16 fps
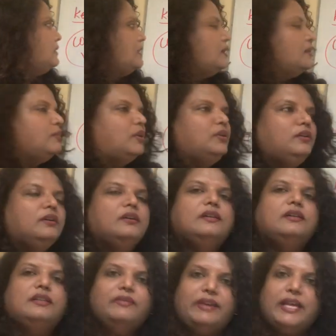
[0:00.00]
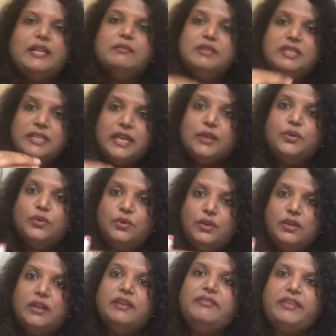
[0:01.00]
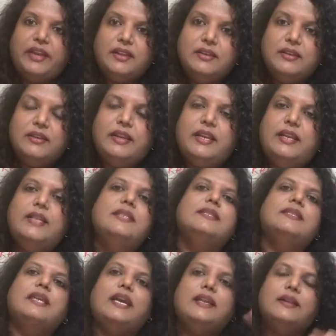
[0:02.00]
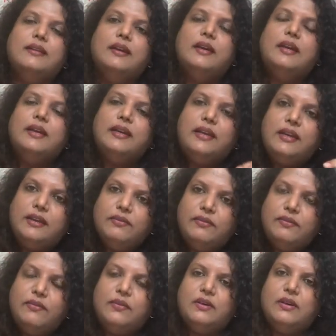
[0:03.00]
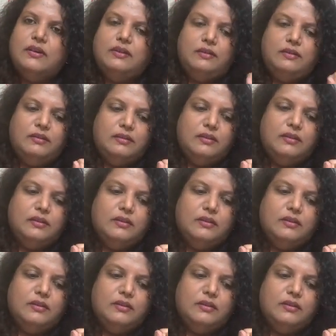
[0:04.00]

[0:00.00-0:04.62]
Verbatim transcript: think about the variables that could affect the readings and give uh,